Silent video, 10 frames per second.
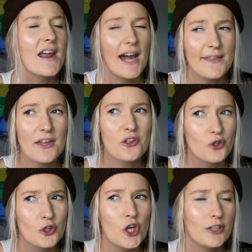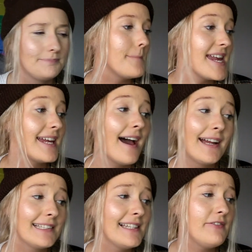Had that thought a lot. Being
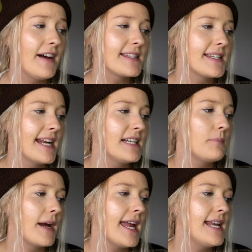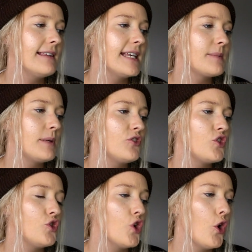utterly fascinated by any lesbians
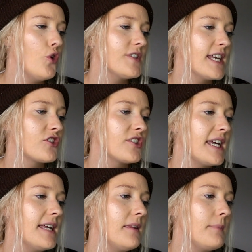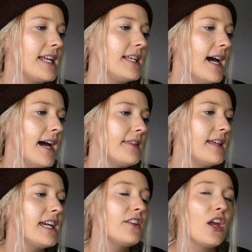you know slash see in the media and
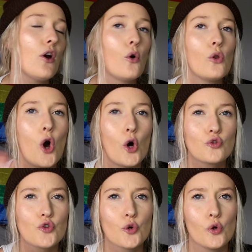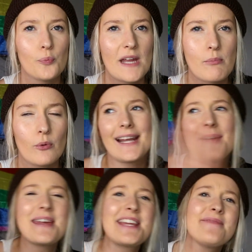thinking they're all ultra cool people. And I
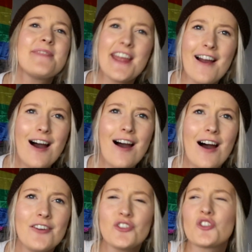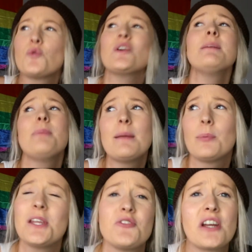mean, they are. Just queer
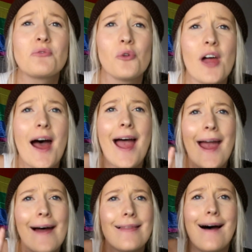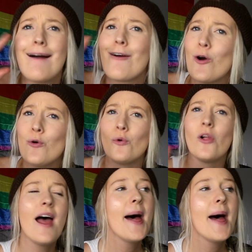people in general are hella cool.